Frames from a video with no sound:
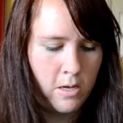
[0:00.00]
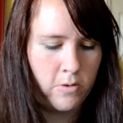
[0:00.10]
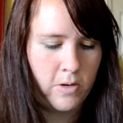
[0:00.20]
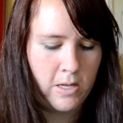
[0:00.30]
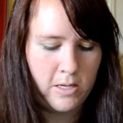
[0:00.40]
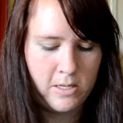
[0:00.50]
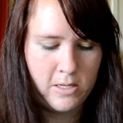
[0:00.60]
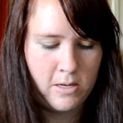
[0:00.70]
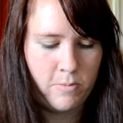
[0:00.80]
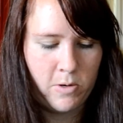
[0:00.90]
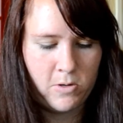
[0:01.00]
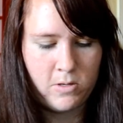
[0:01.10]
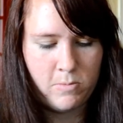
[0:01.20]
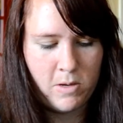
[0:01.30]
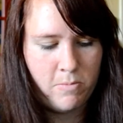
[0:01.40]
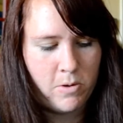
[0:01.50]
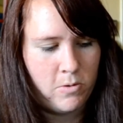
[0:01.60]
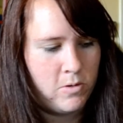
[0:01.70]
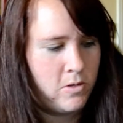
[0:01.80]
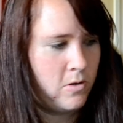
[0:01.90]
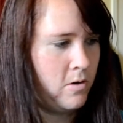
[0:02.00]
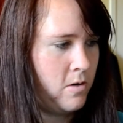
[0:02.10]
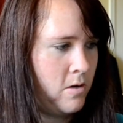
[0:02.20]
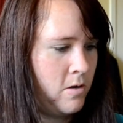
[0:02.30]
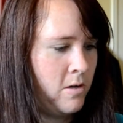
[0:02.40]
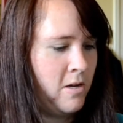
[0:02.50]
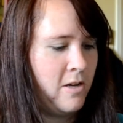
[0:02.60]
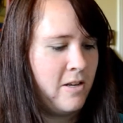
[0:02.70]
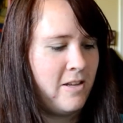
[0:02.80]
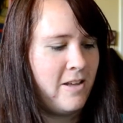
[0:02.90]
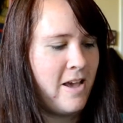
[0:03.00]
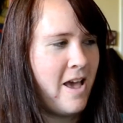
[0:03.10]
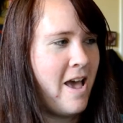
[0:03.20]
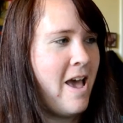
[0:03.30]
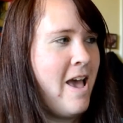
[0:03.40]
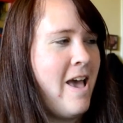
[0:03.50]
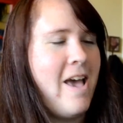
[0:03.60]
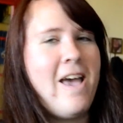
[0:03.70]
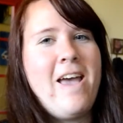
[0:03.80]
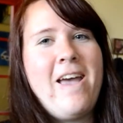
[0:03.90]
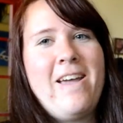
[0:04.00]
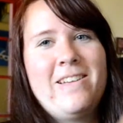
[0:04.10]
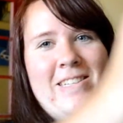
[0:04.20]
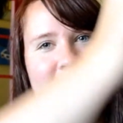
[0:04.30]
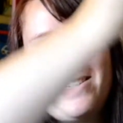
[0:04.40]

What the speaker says: Okay, this appears to be a poster. Yes!